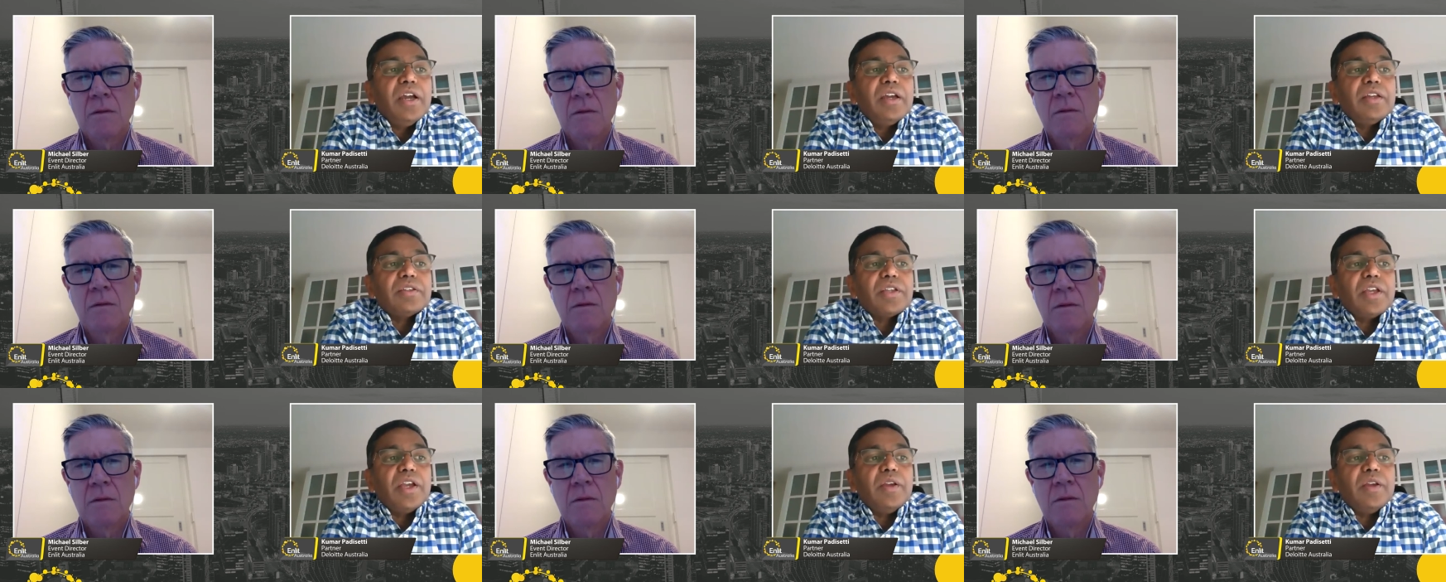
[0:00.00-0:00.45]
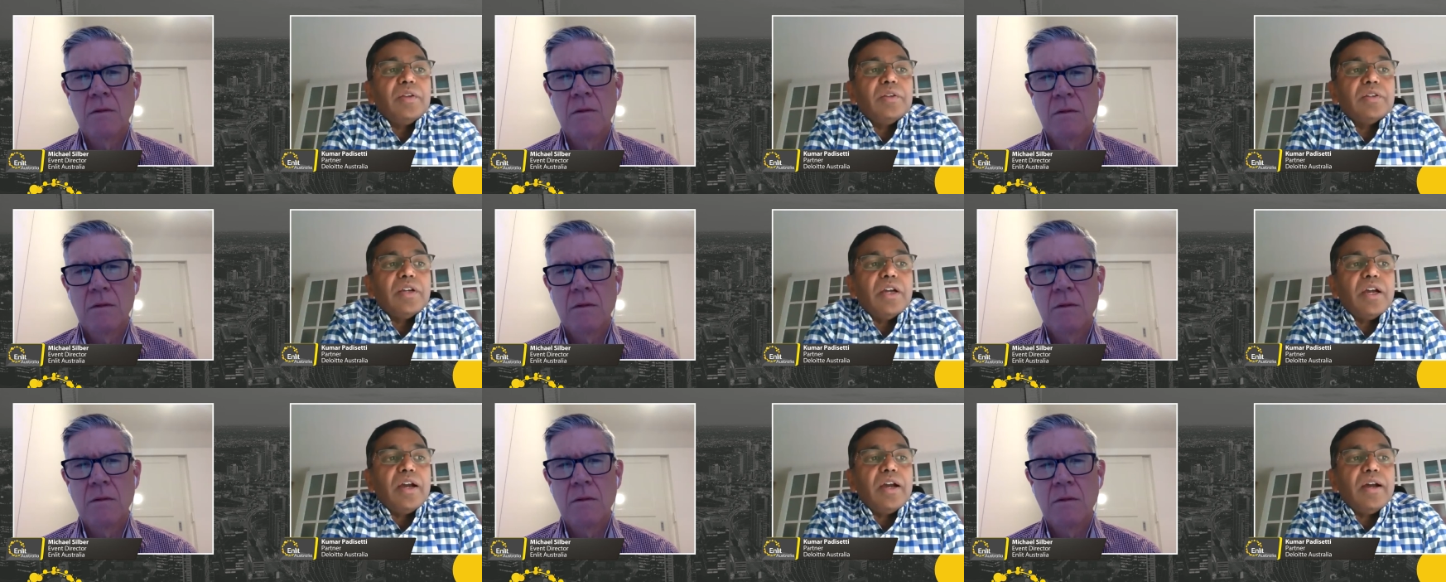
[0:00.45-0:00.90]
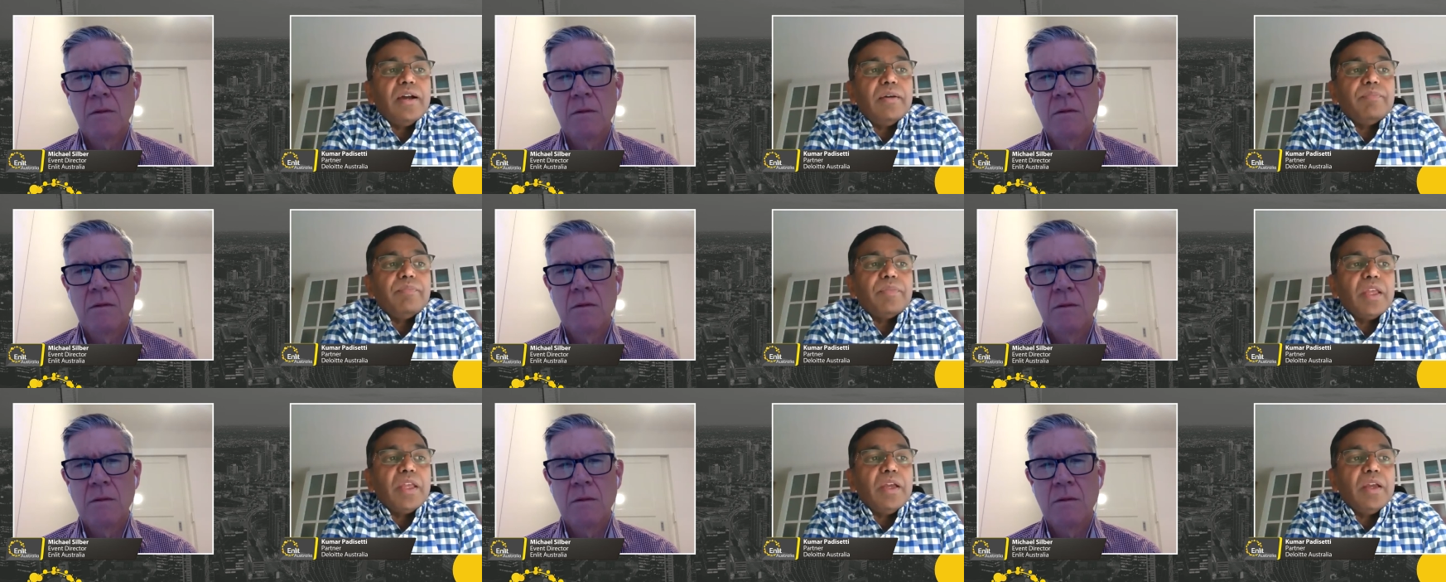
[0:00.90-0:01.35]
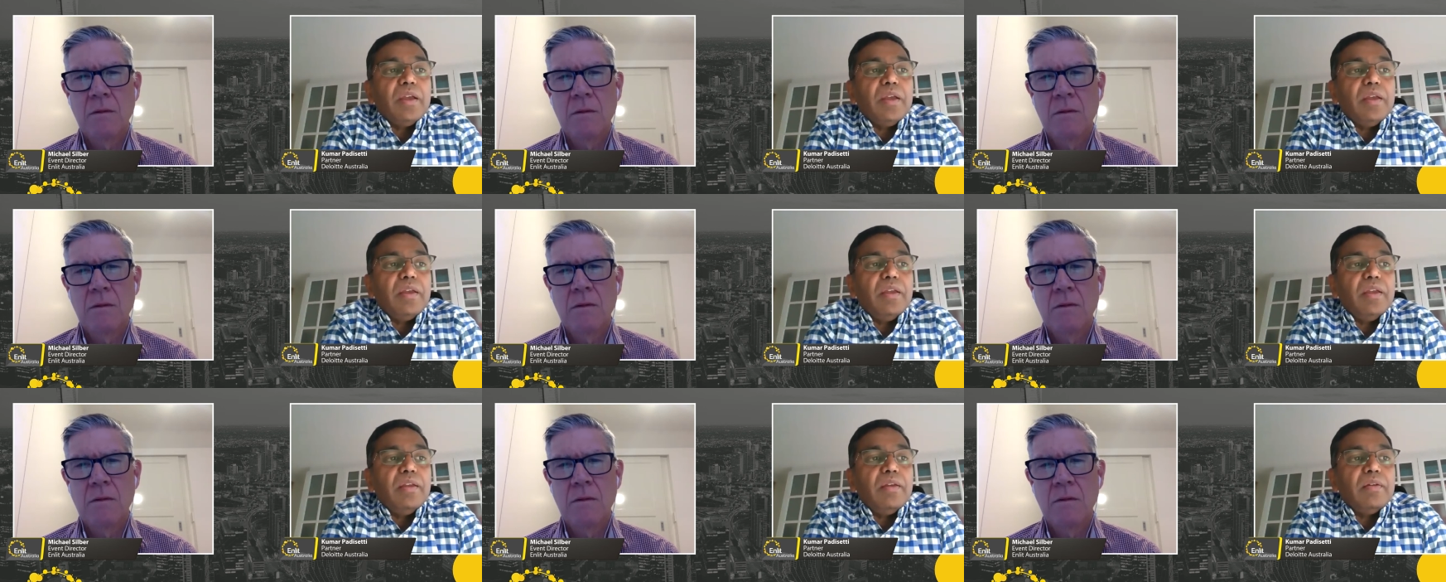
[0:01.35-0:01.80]
Speaker 1: So um,
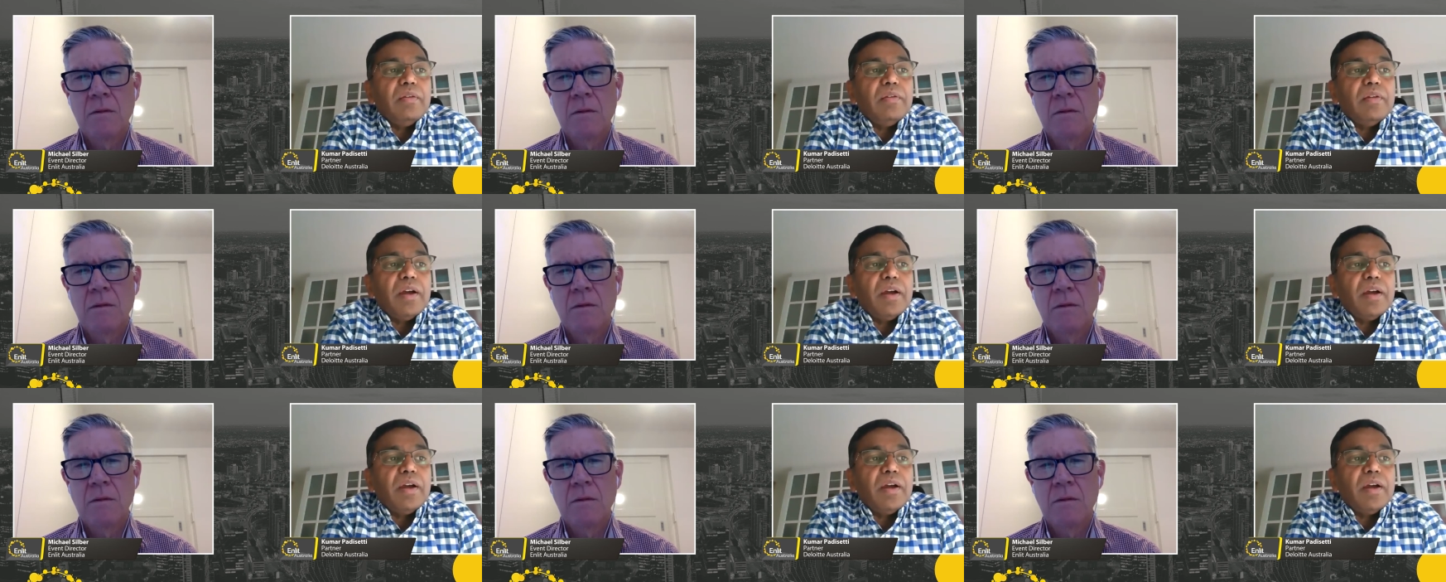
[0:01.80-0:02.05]
uh,